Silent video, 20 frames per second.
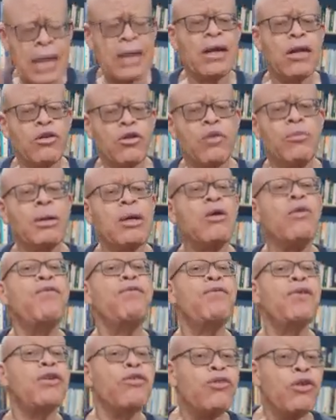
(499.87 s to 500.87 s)
anatomical
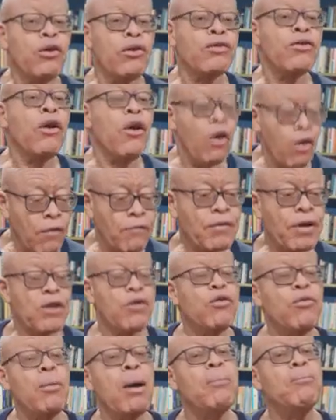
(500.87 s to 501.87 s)
features of a
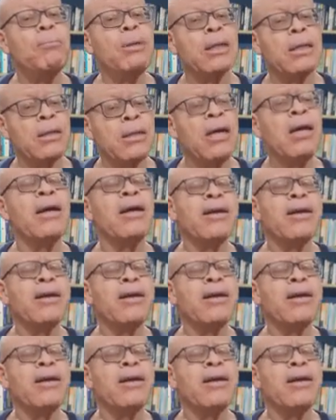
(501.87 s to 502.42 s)
human being.